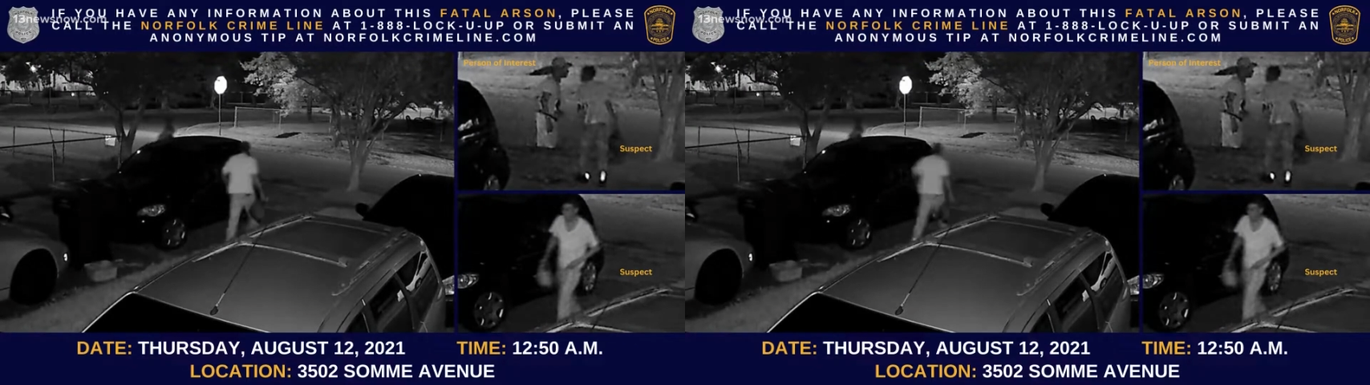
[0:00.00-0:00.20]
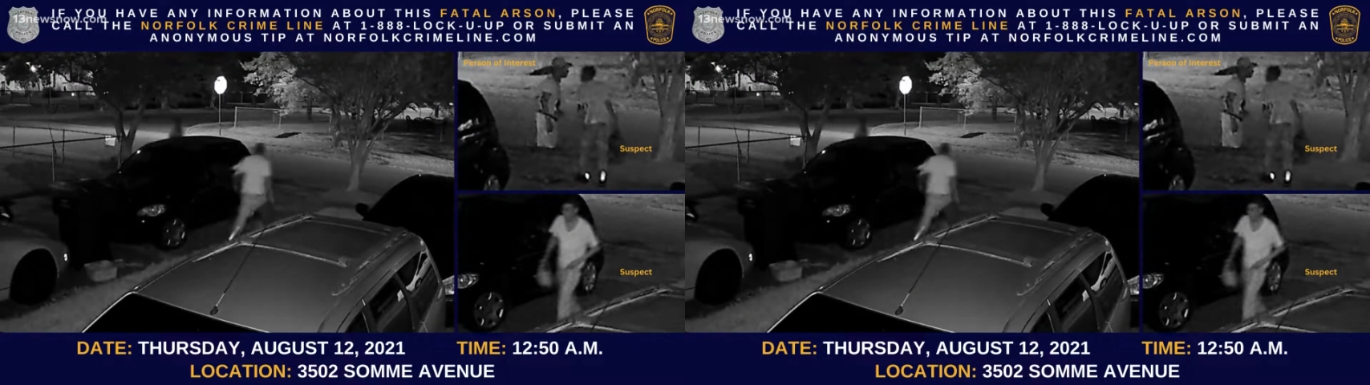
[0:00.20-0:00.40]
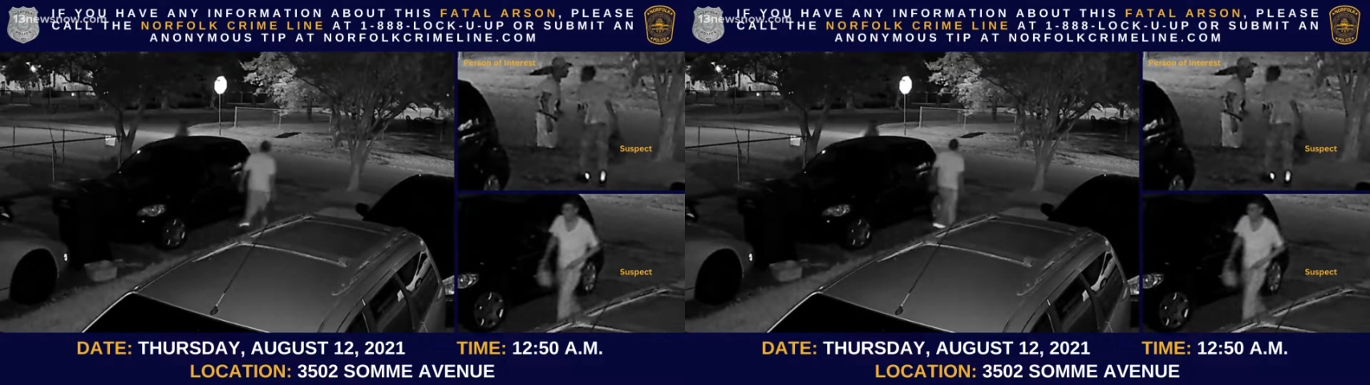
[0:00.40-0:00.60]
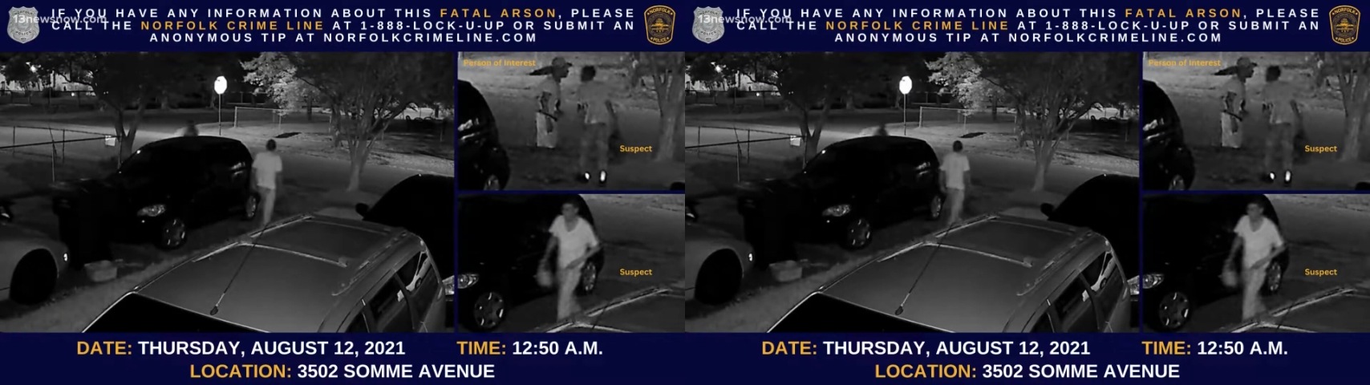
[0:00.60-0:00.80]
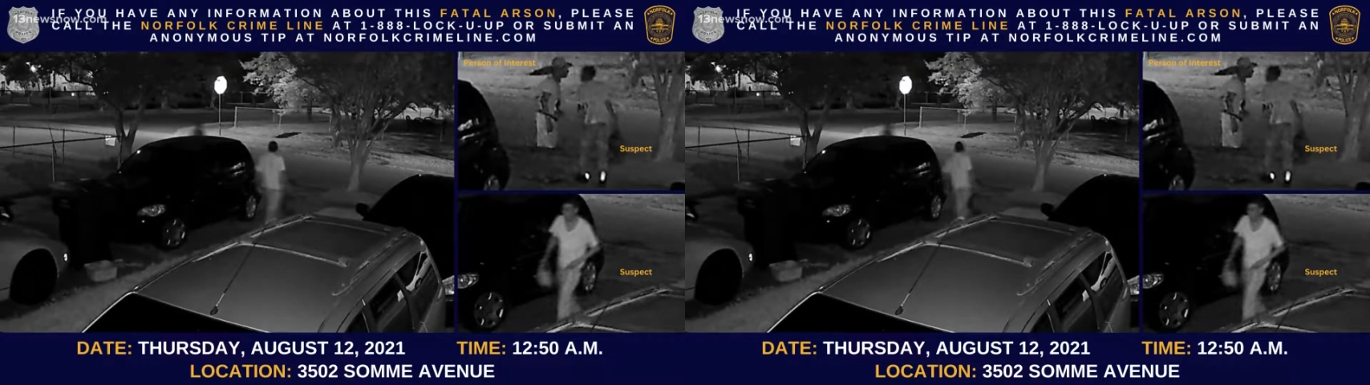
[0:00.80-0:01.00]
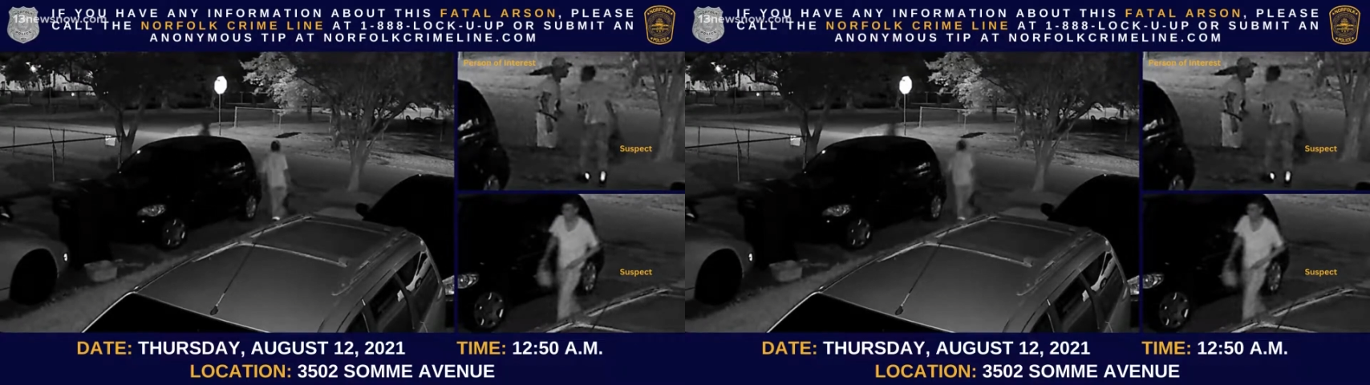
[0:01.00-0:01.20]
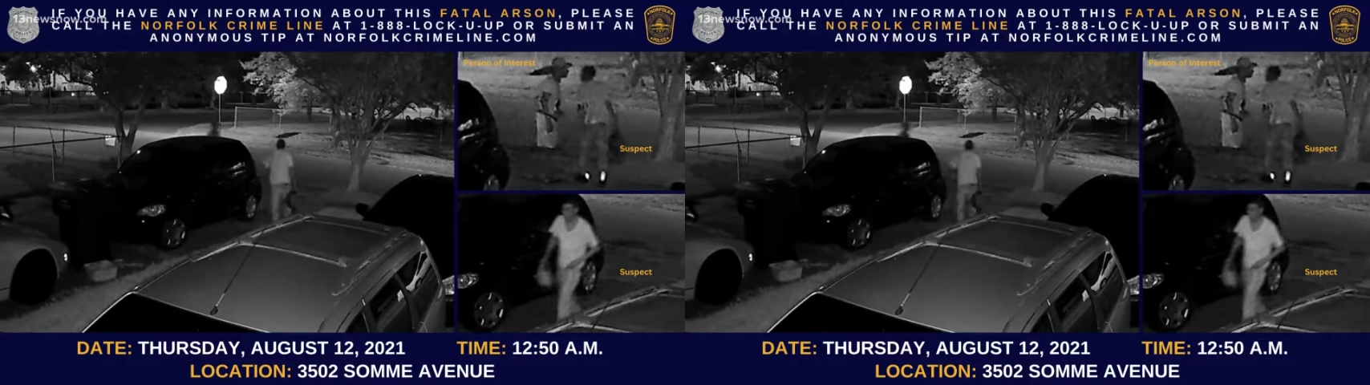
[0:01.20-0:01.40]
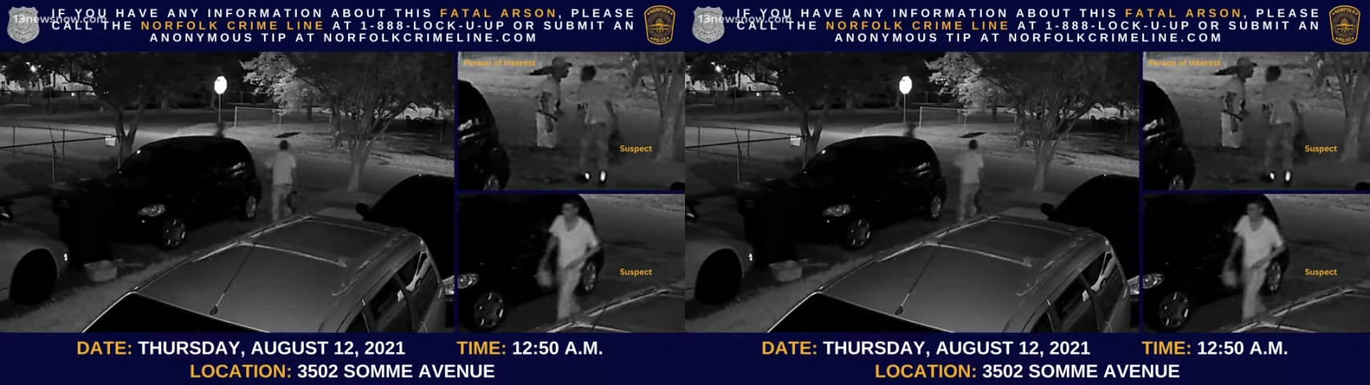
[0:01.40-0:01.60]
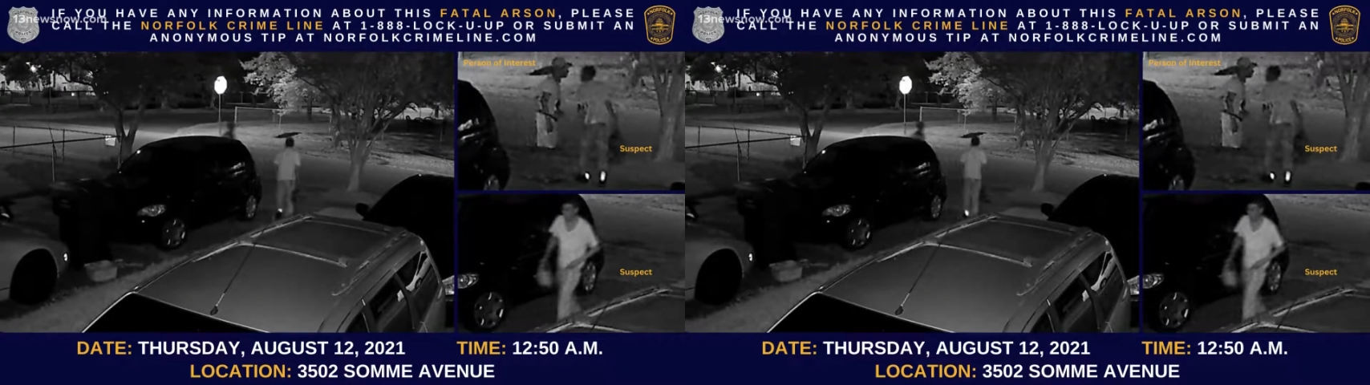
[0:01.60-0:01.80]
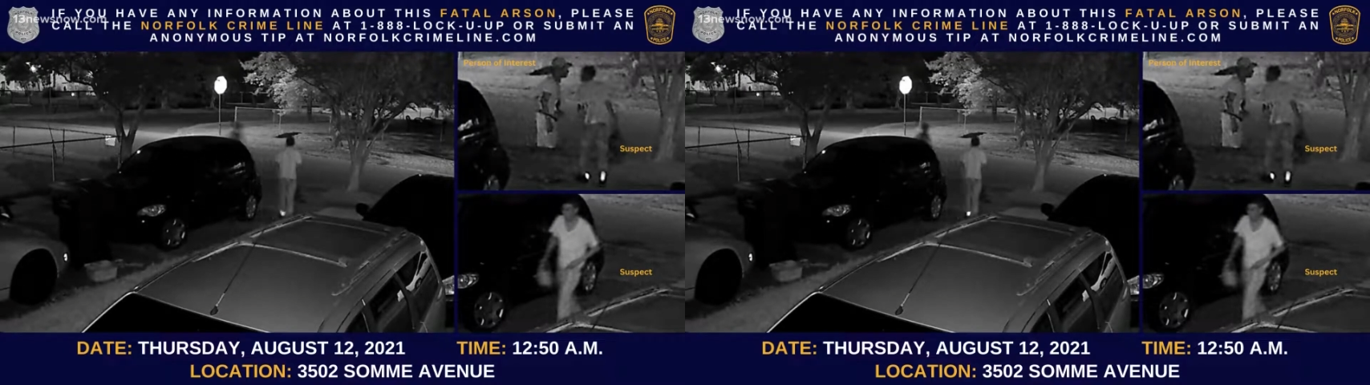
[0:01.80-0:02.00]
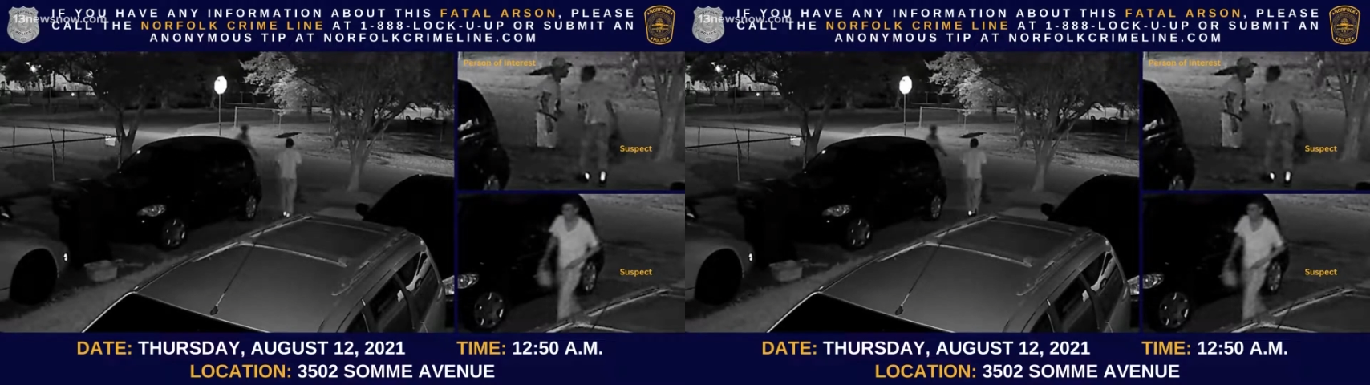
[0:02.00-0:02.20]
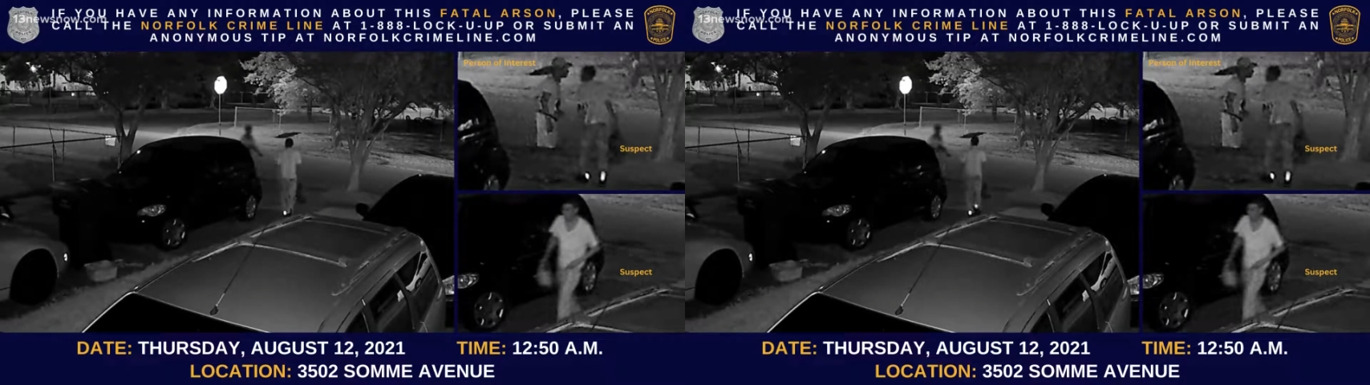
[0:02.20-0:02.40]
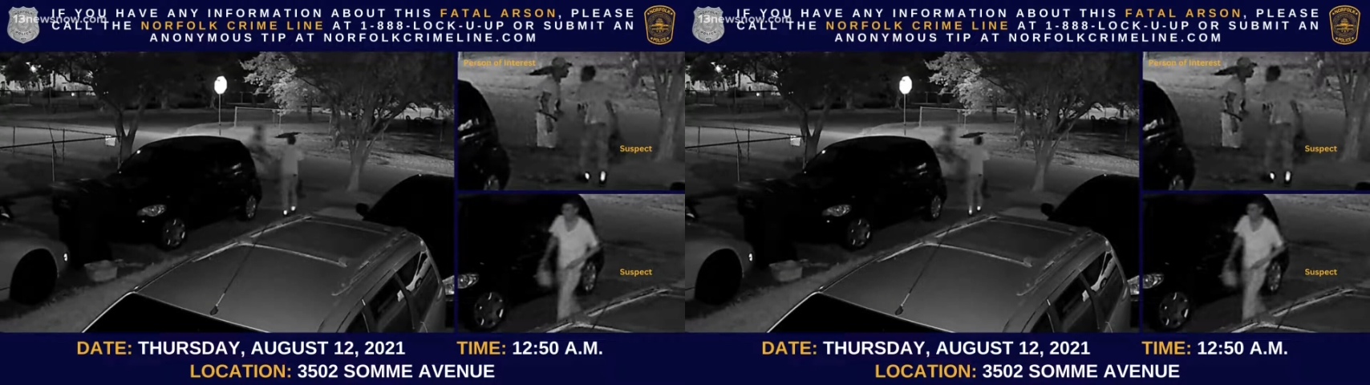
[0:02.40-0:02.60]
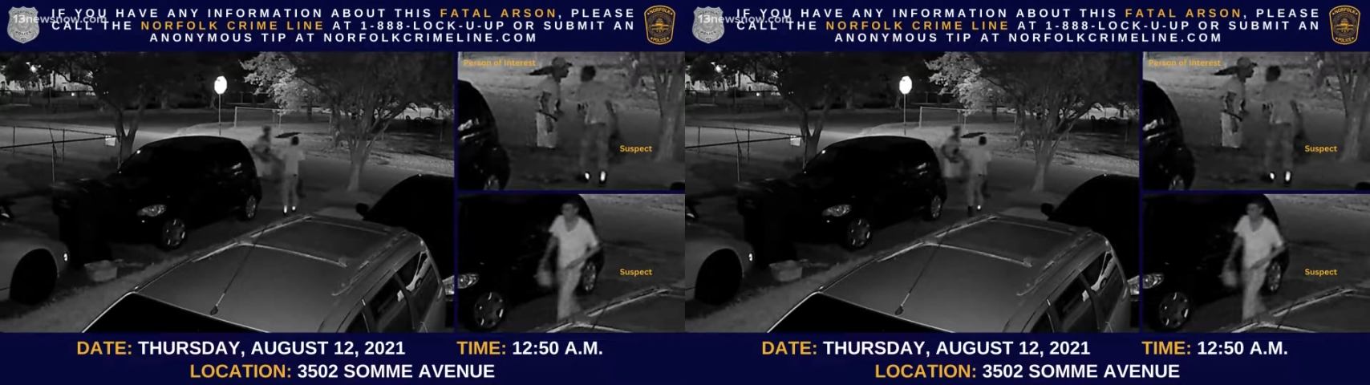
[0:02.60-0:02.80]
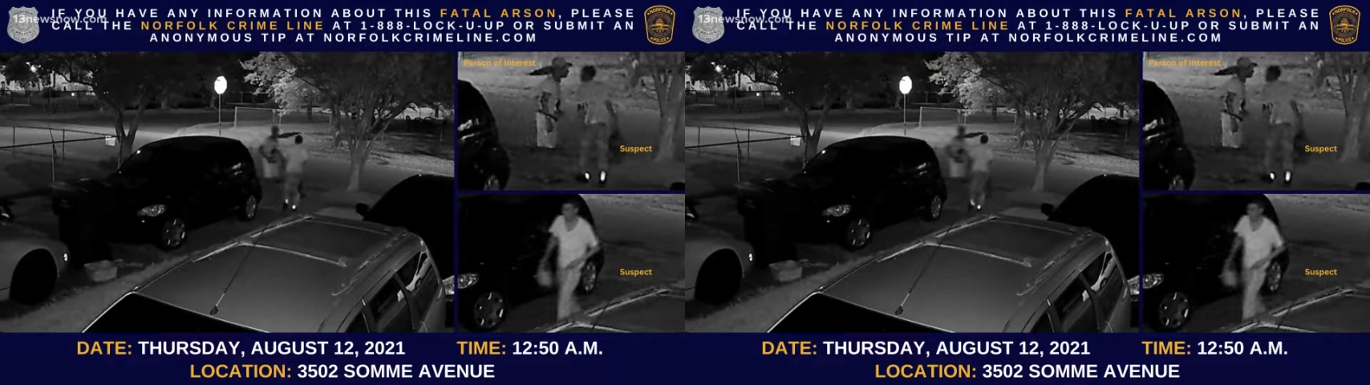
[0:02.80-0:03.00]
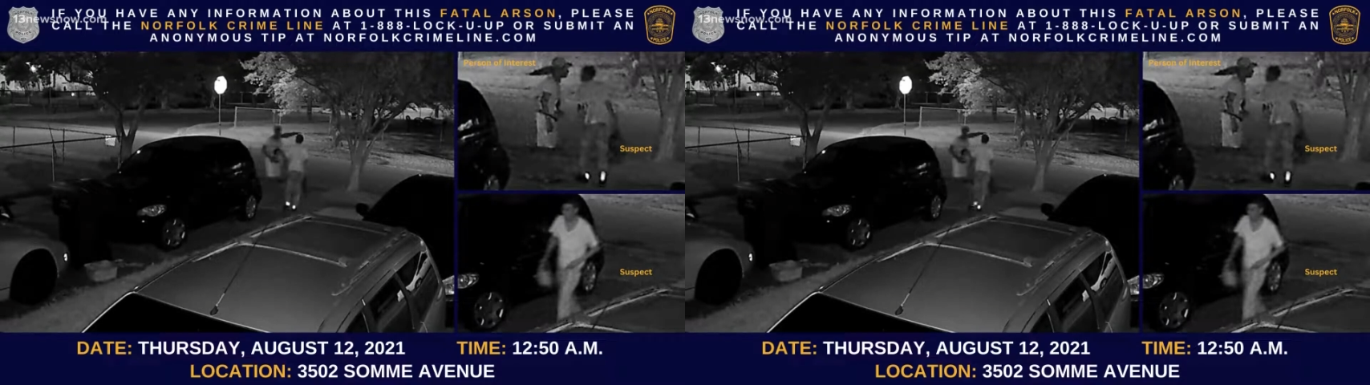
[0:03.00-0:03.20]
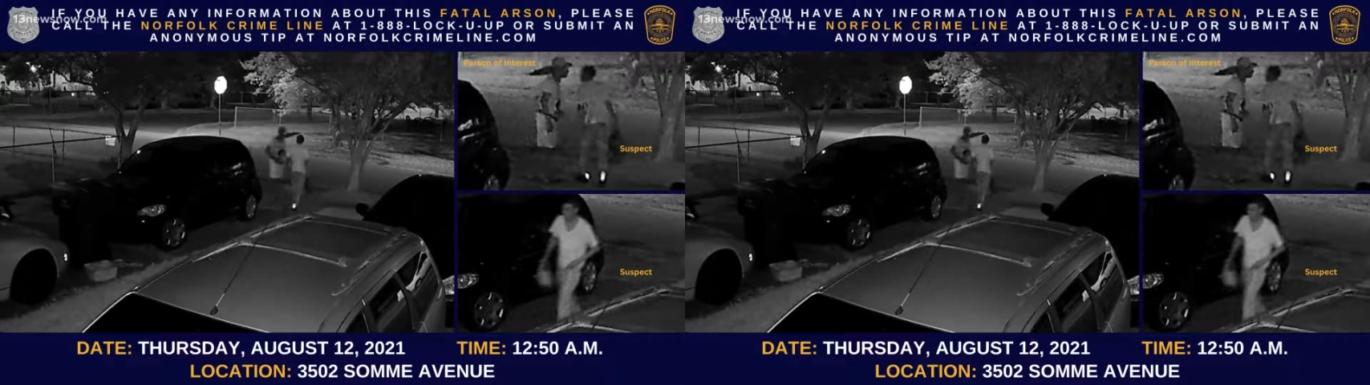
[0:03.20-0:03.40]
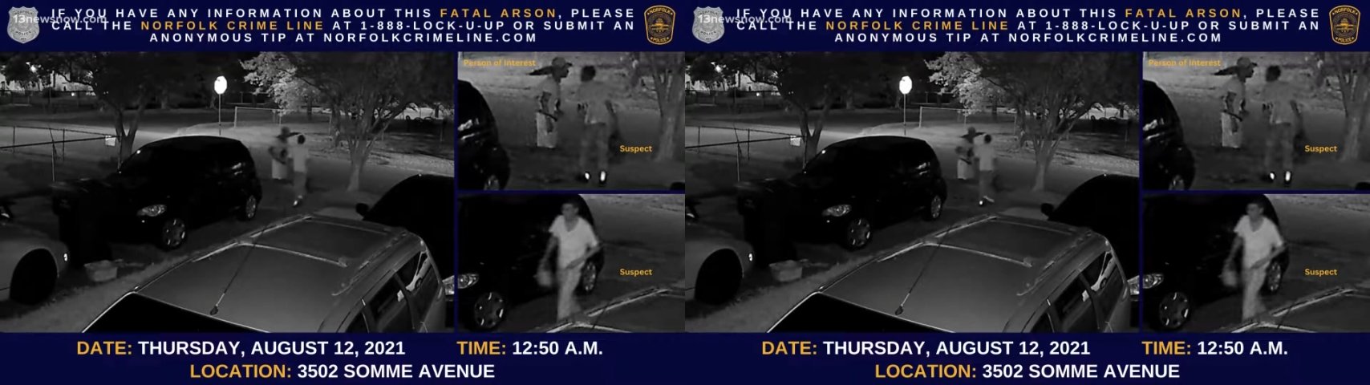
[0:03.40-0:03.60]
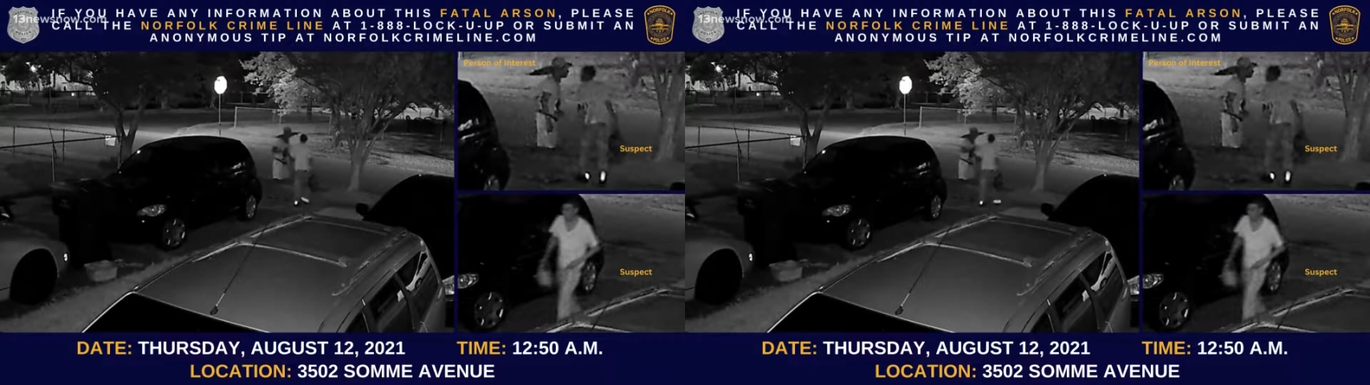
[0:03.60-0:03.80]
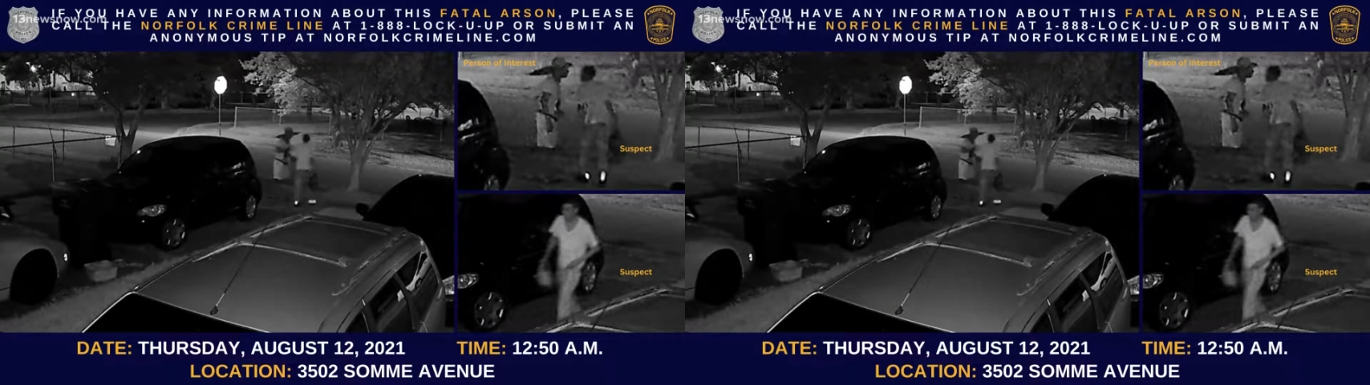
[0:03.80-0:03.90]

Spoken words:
No face is visible, so there are no lips to read.